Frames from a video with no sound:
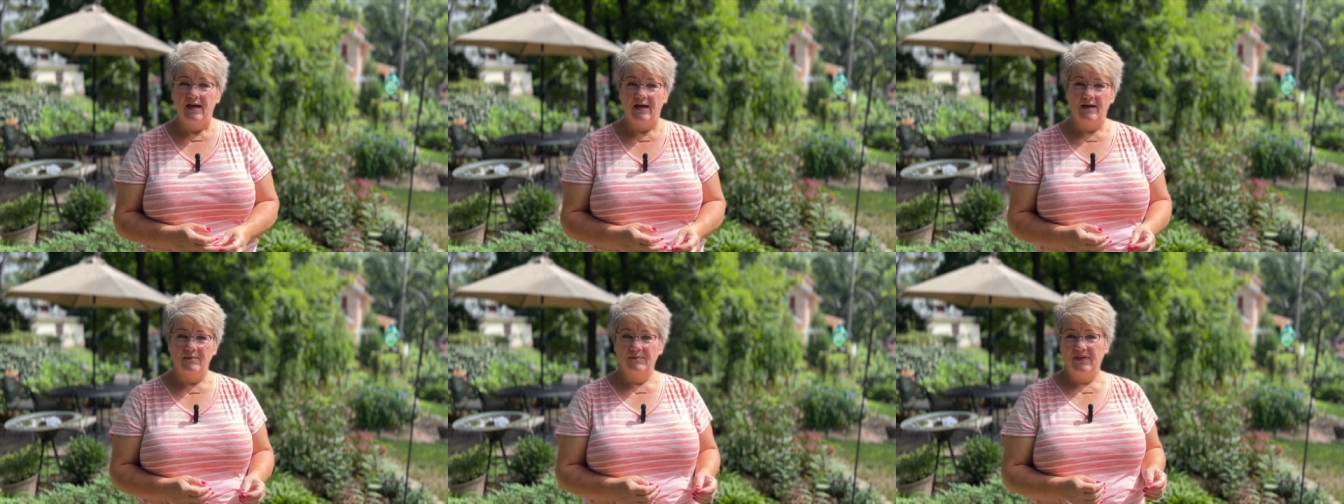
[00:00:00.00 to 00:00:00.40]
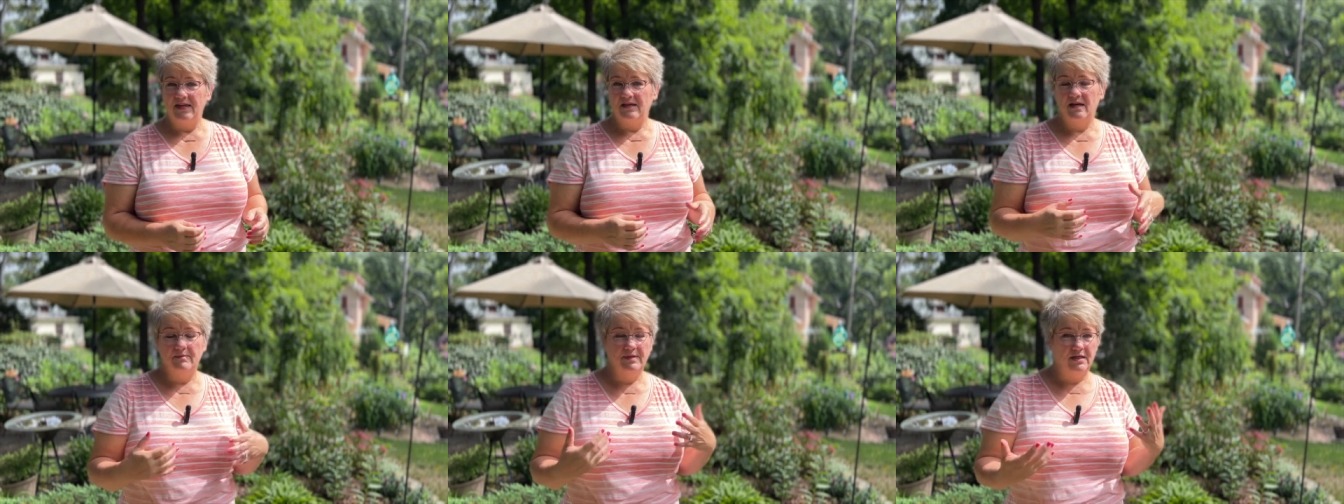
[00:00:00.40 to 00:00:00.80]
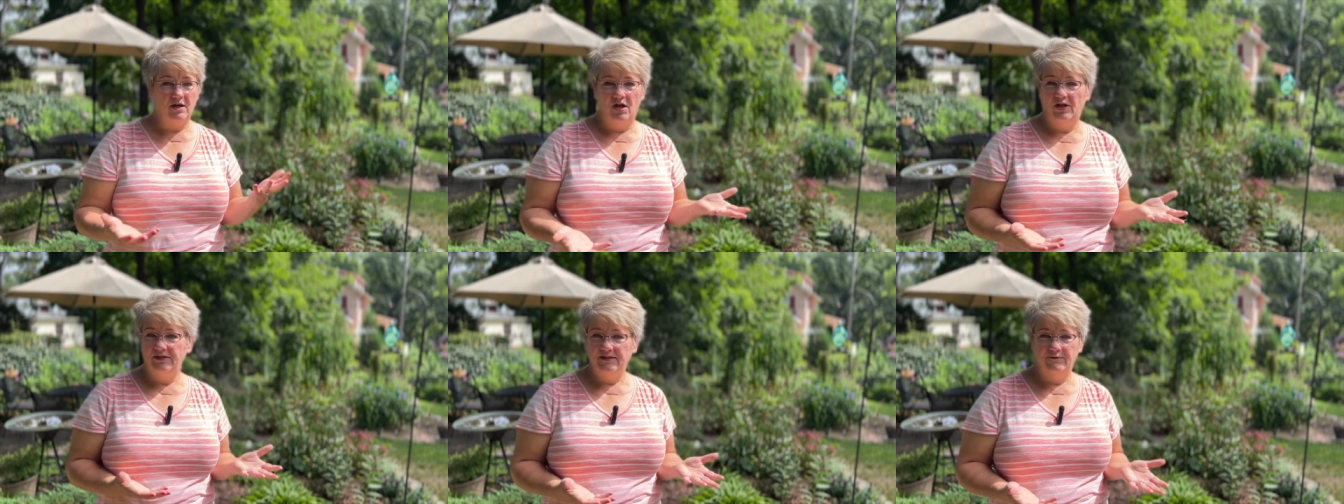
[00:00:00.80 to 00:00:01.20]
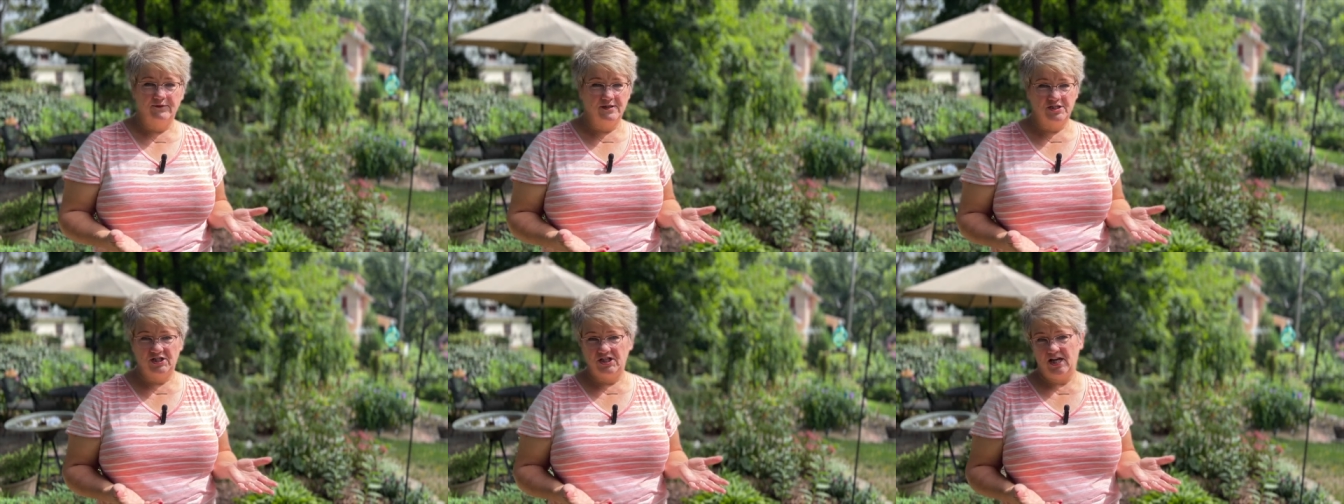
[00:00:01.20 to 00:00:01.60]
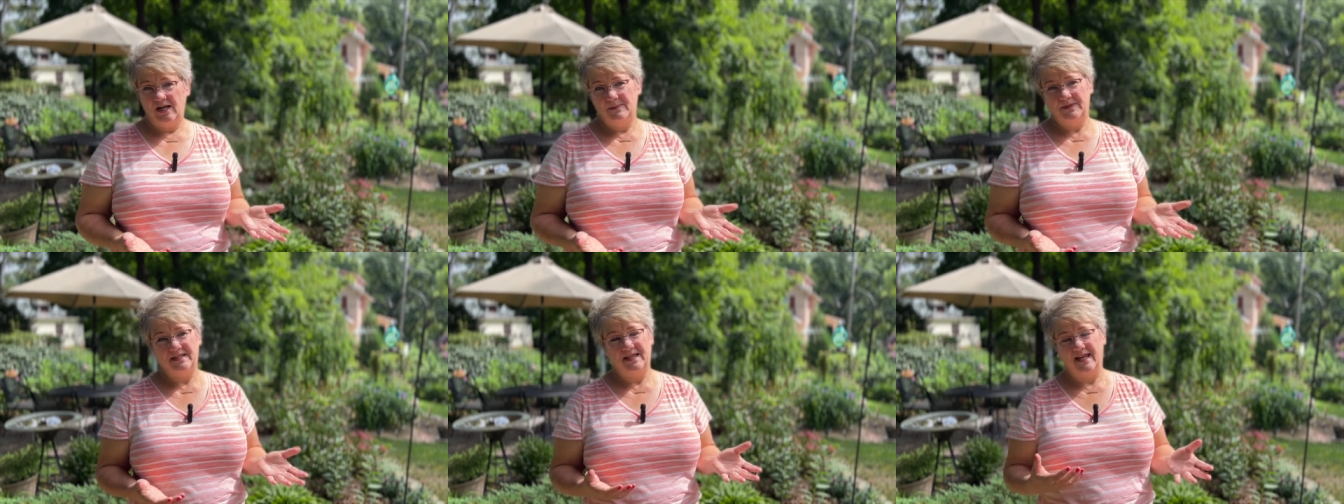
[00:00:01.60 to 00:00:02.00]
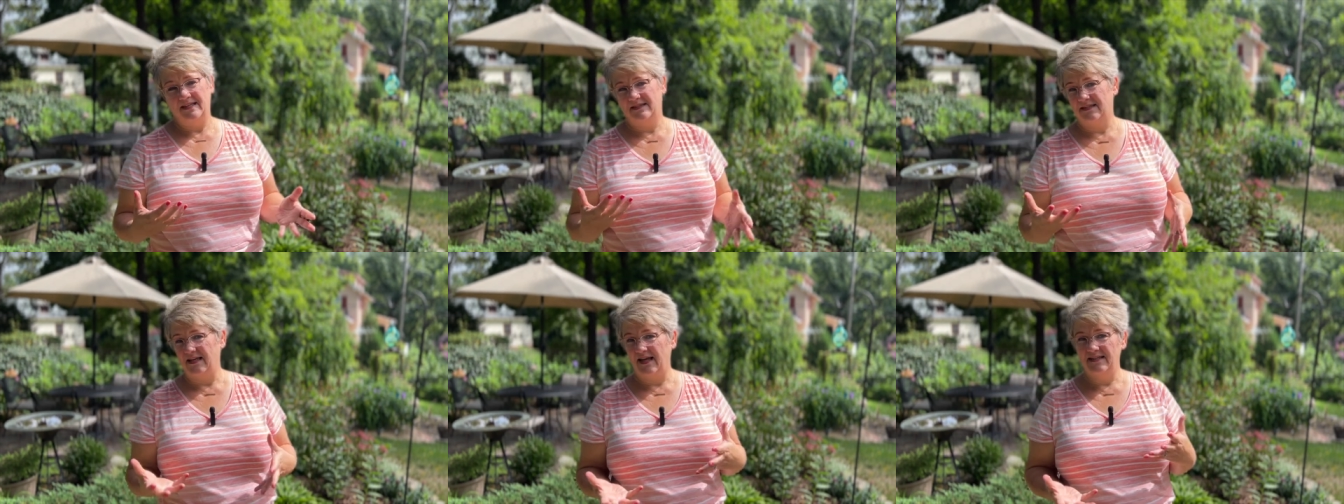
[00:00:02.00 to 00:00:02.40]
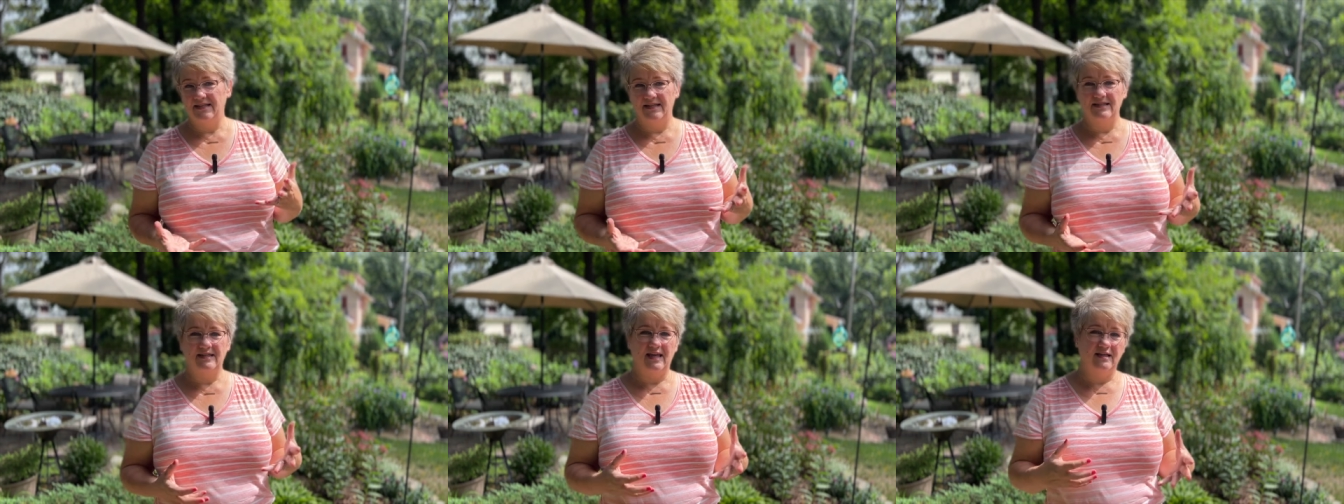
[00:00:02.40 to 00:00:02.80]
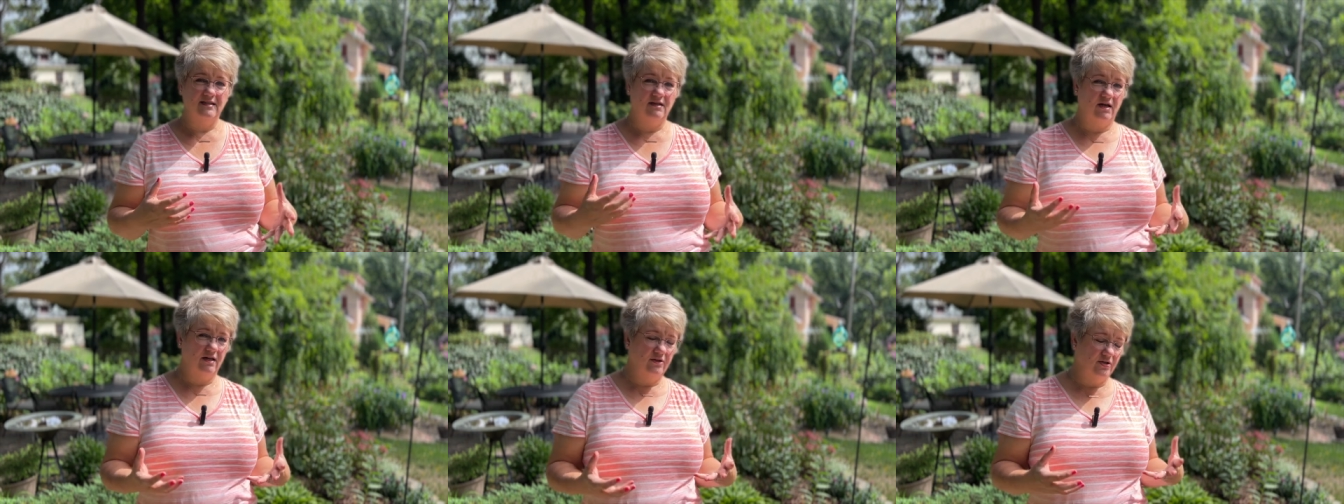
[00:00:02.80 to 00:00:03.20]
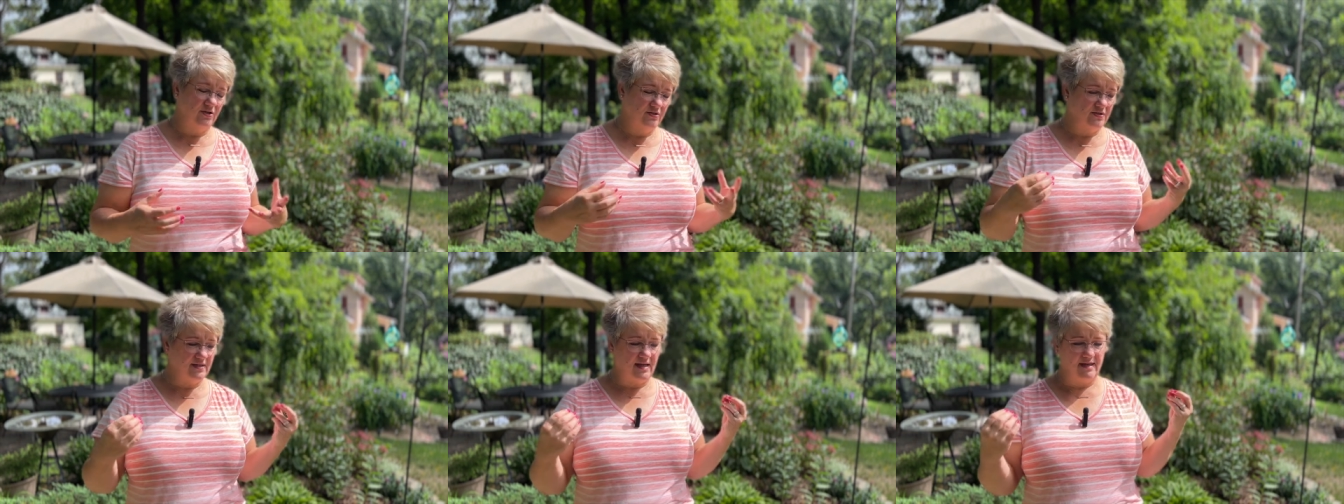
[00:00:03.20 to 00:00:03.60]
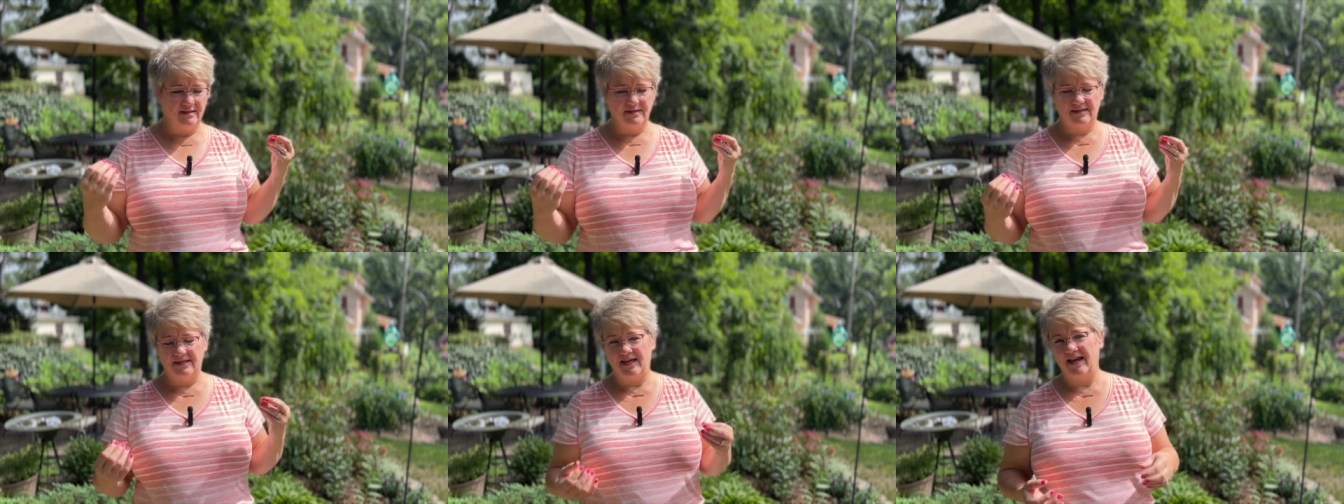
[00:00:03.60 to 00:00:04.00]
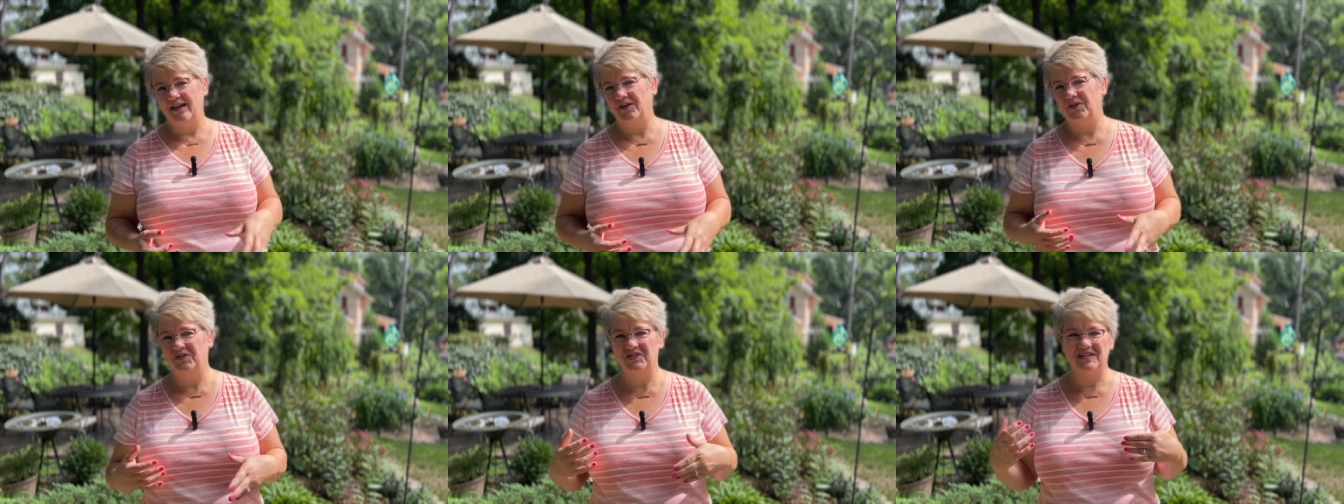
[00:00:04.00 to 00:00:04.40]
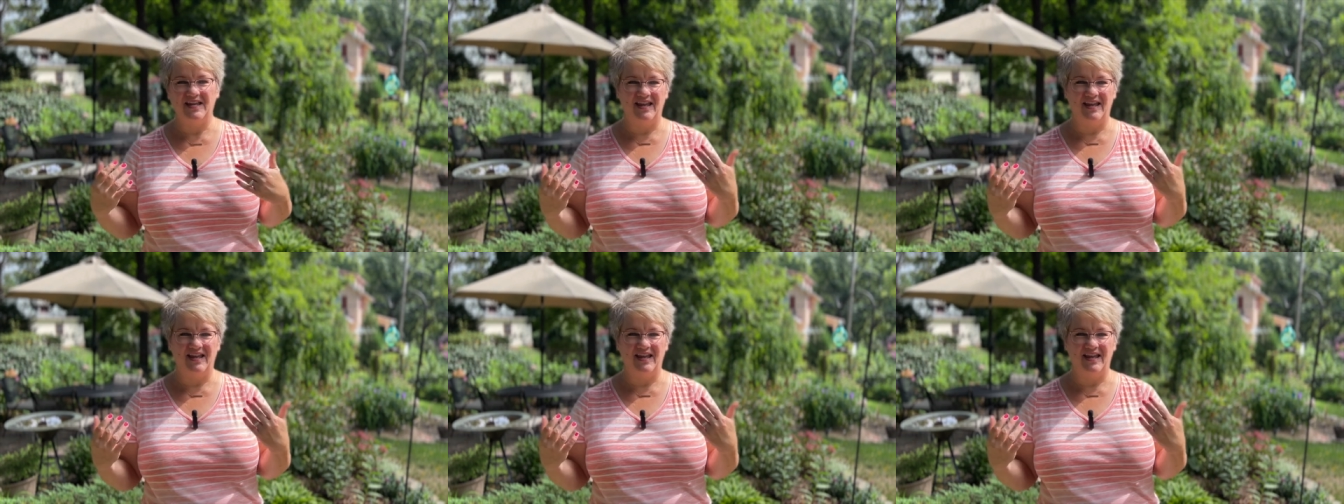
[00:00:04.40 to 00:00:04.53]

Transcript: Um, they come in all different shapes and sizes and colors and styles,